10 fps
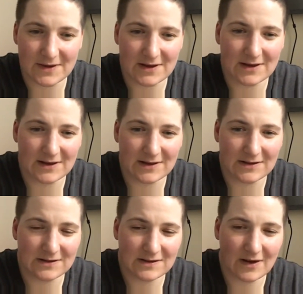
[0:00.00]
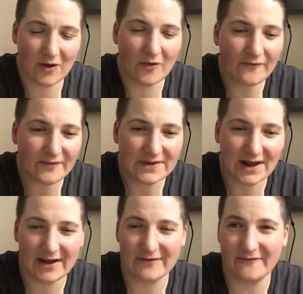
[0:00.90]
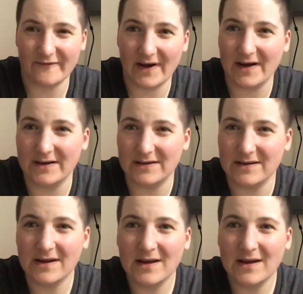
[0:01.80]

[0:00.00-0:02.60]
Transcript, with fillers: And hopefully I can find,